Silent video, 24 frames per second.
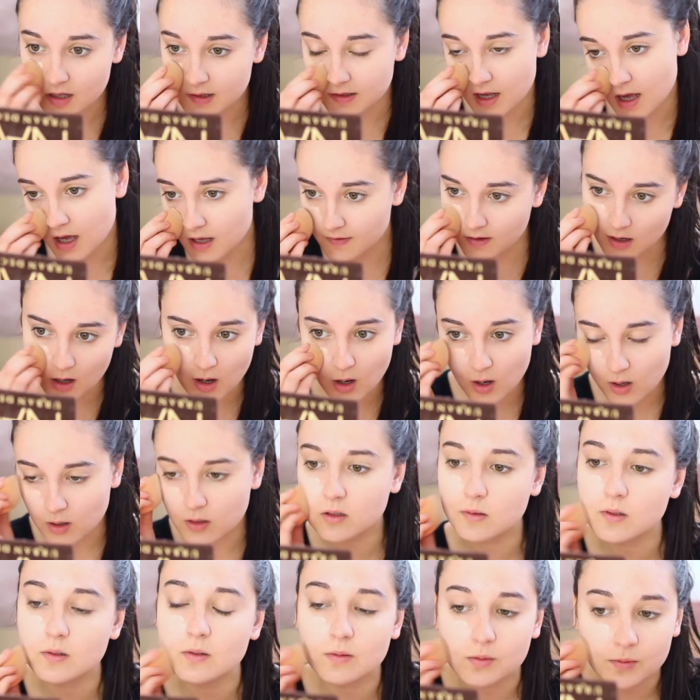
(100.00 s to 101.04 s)
Having a little
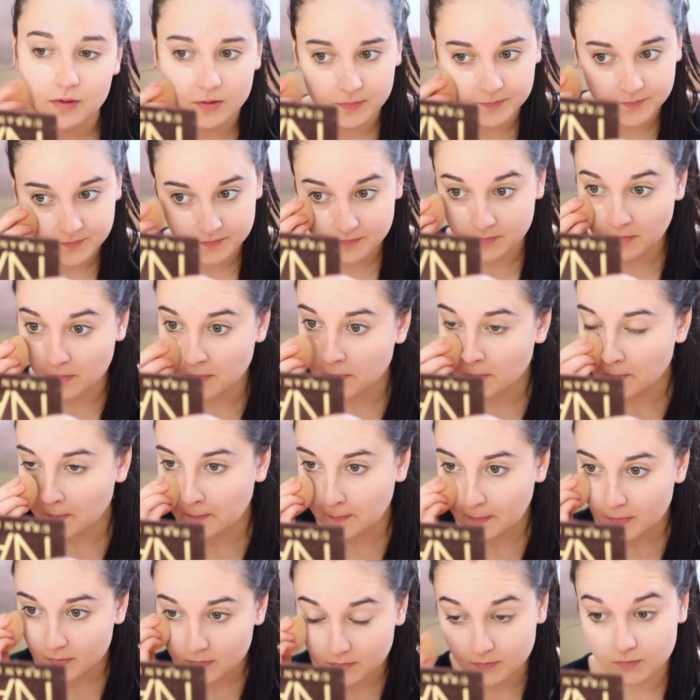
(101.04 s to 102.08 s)
sing-song.
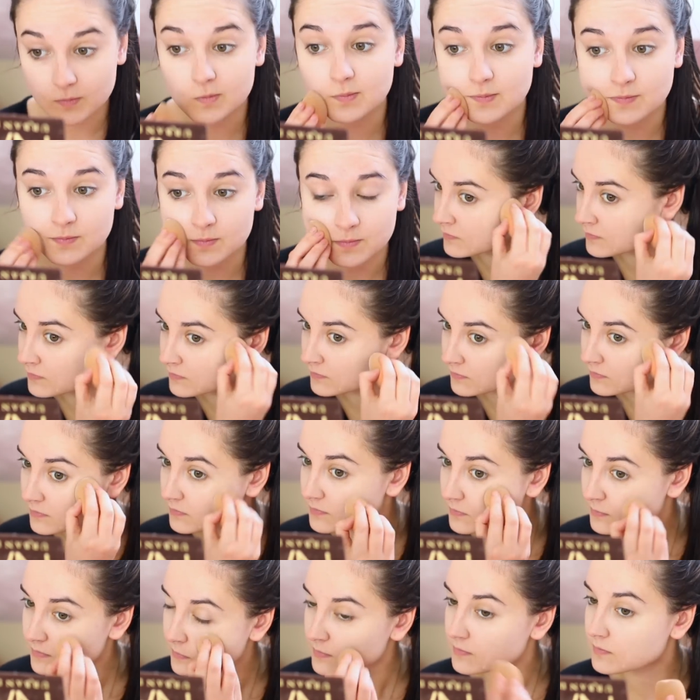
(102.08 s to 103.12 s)
I'm also using my
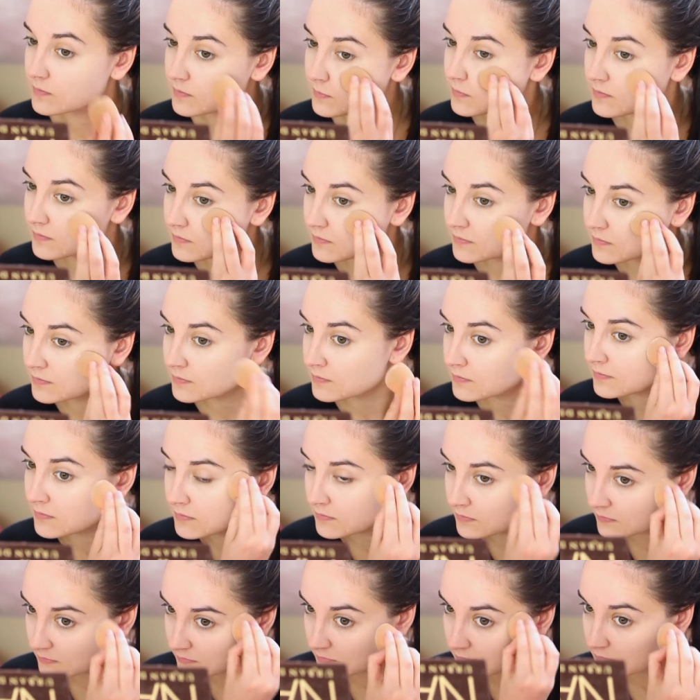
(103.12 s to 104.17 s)
Real Techniques
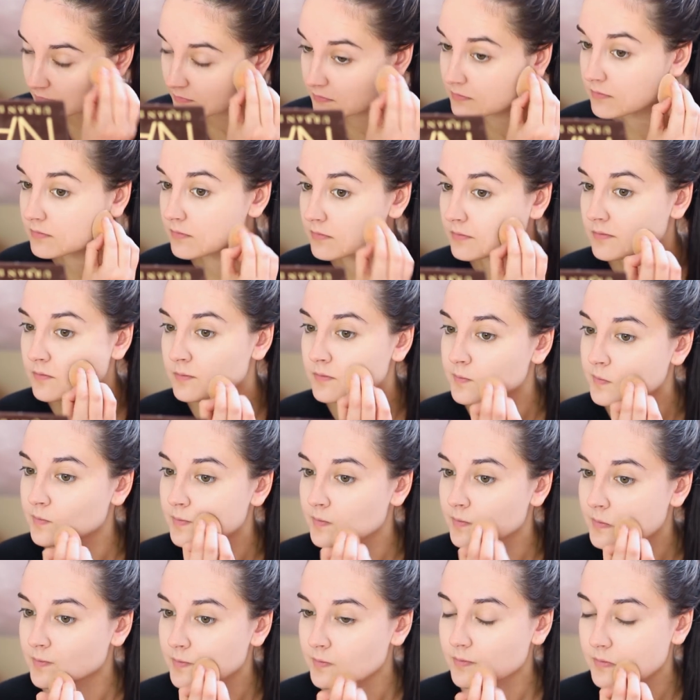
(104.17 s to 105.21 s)
Beauty Blender to
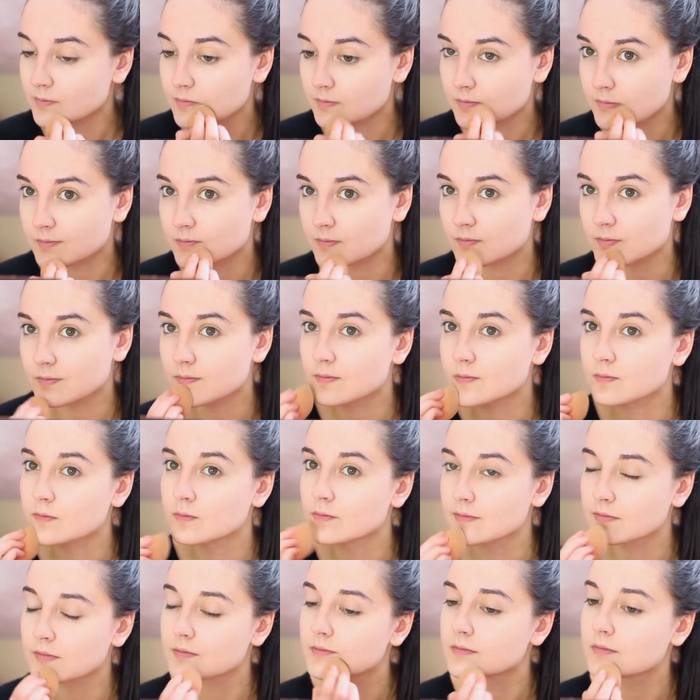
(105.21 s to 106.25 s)

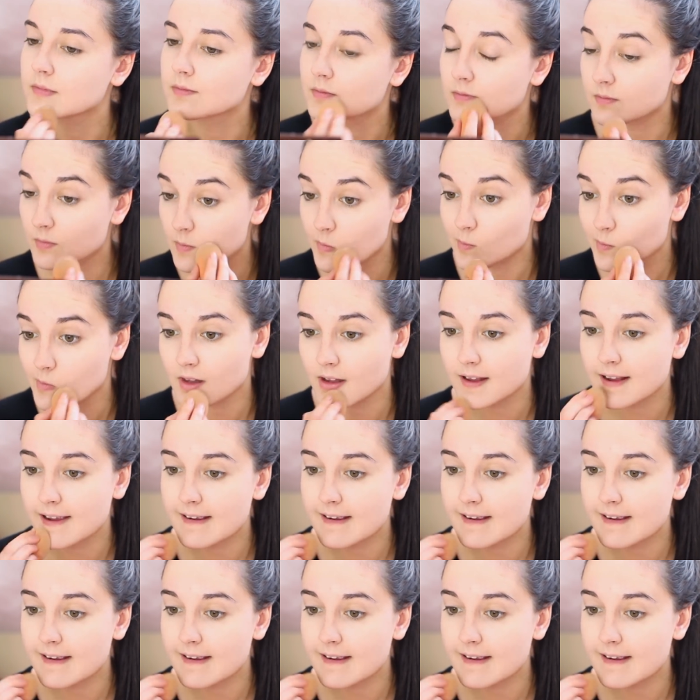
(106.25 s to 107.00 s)
apply the foundation to my